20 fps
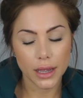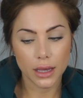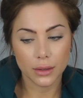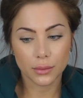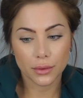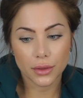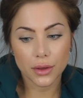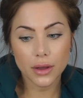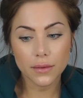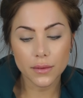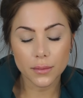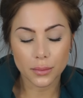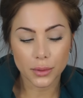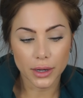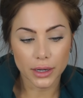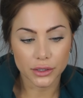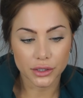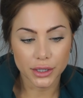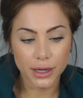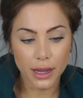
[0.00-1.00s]
And with all the
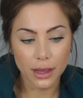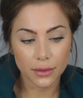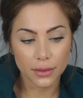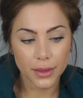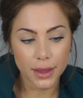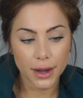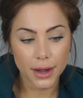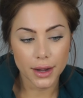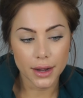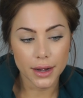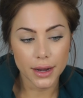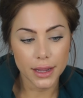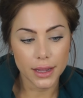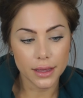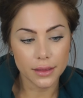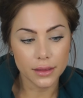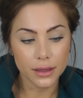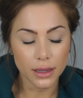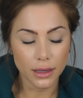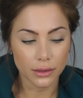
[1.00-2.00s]
pressure out there
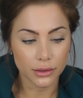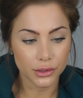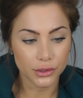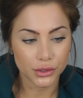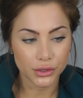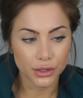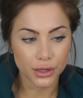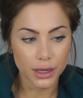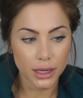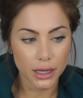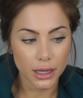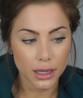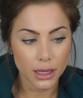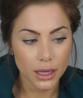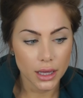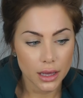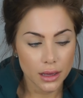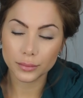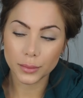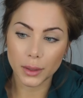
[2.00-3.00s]
in the
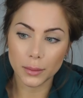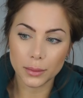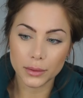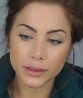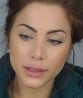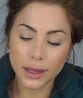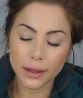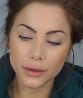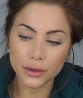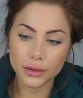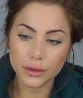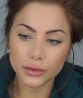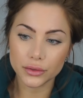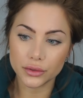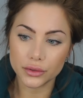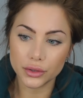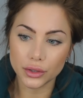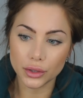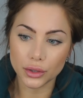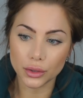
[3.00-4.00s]
industry, people tell you to
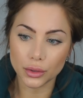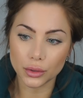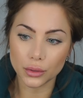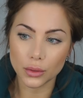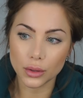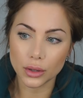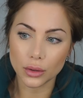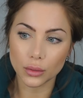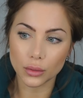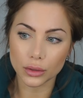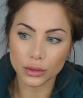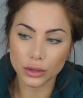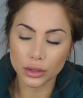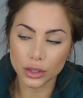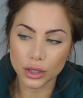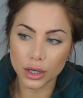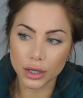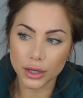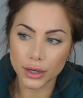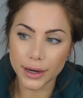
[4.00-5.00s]
do or
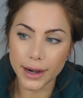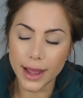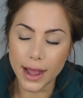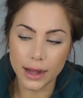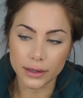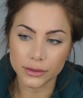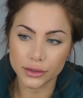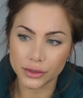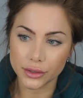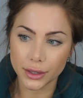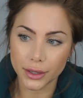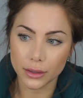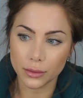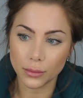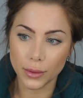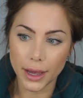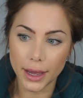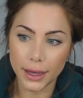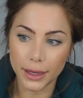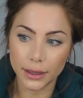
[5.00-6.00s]
look or act a
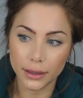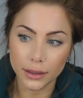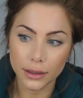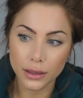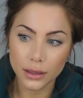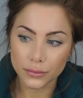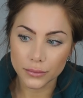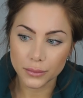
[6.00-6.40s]
certain way,